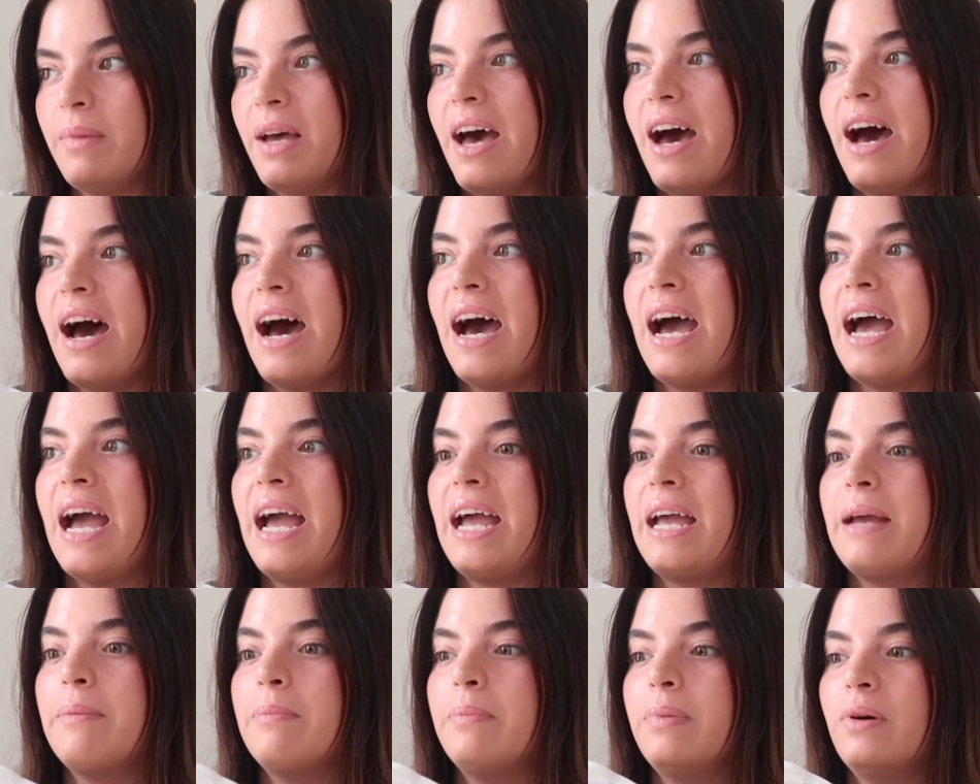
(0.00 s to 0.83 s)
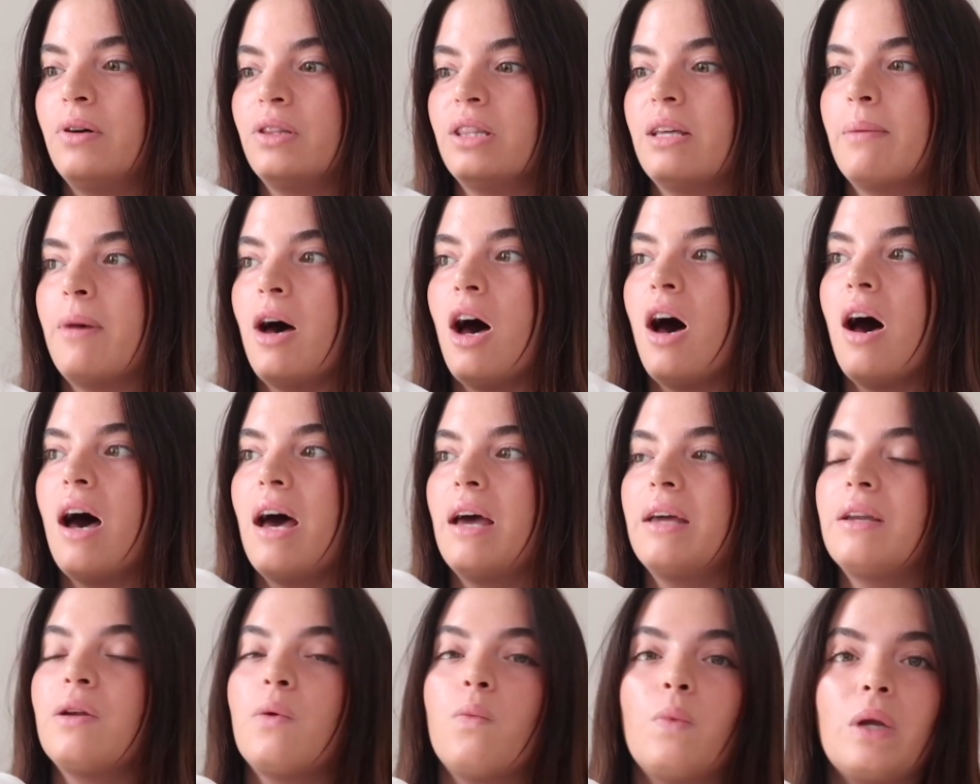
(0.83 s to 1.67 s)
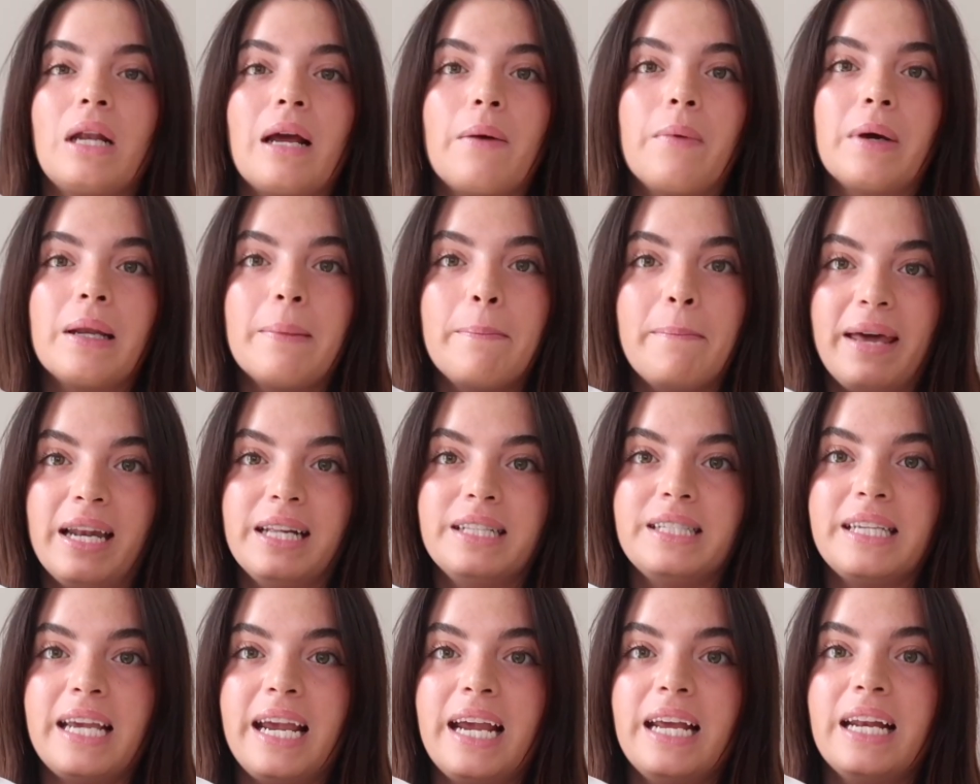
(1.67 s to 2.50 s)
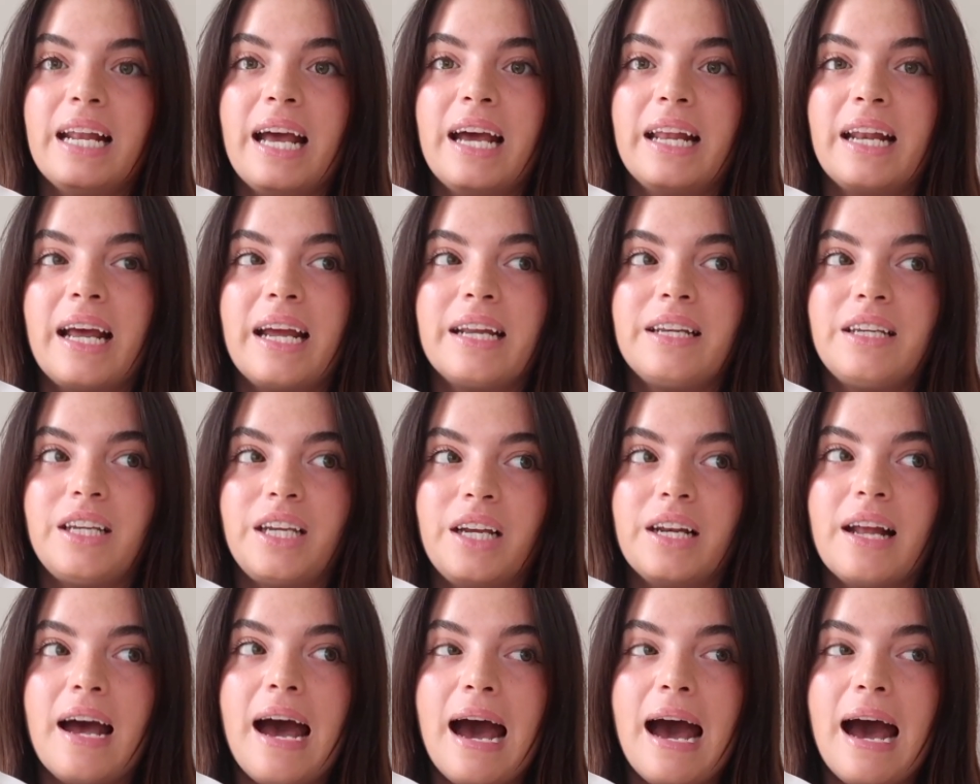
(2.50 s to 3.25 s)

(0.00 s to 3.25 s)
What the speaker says: I put them on when I want to meditate and I need